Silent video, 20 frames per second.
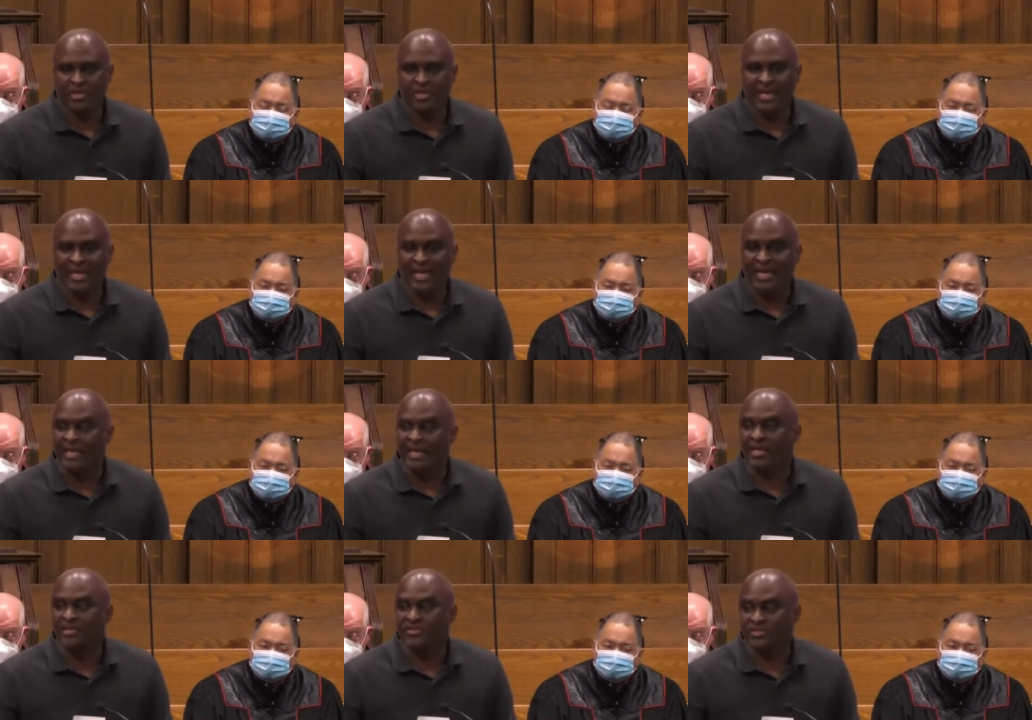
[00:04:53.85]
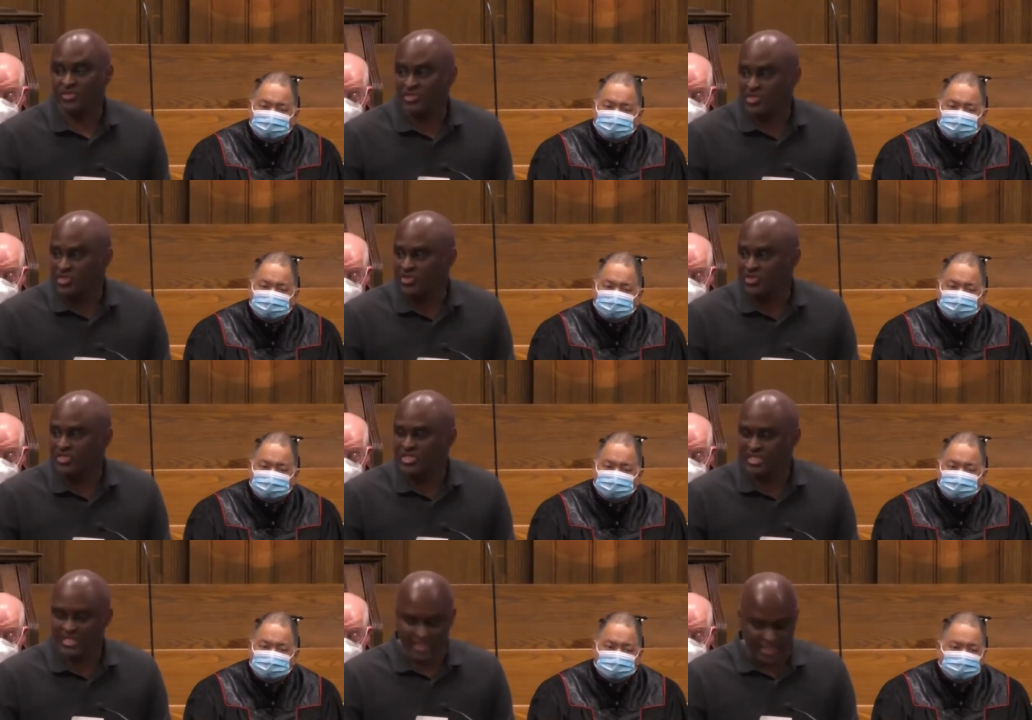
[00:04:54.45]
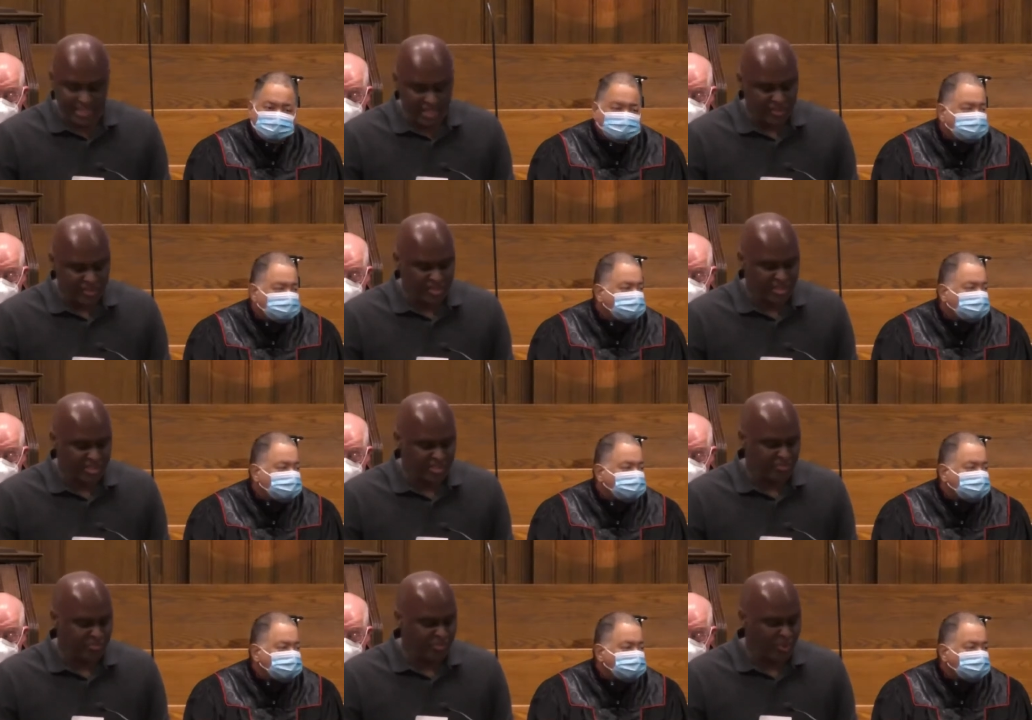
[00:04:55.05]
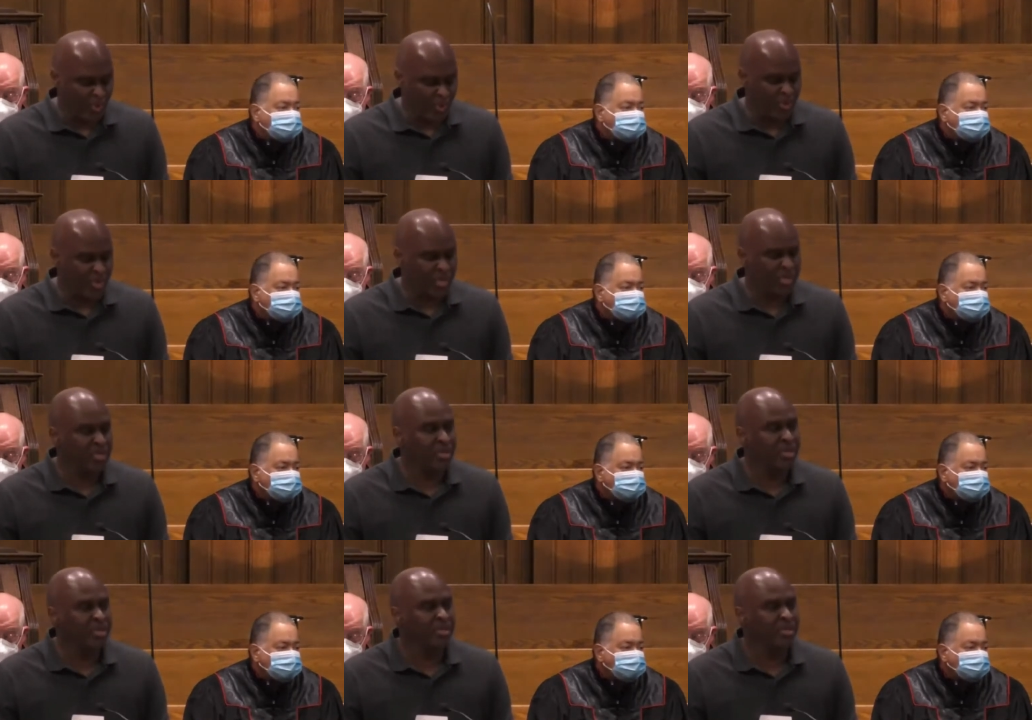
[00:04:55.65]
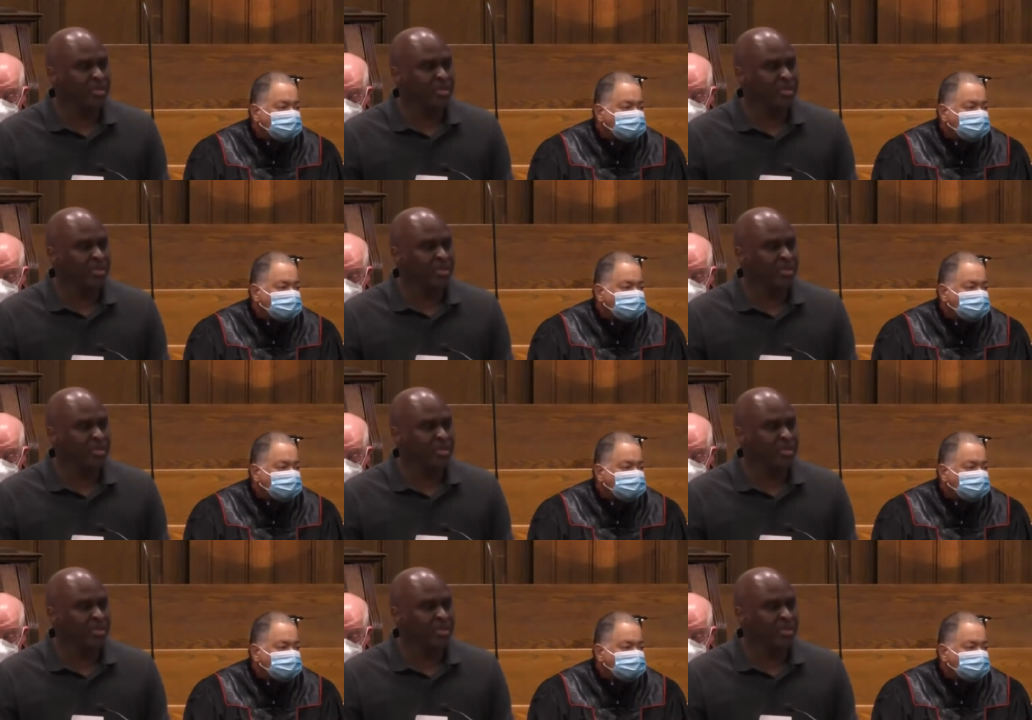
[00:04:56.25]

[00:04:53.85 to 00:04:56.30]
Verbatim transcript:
Speaker 1: and the church leadership board.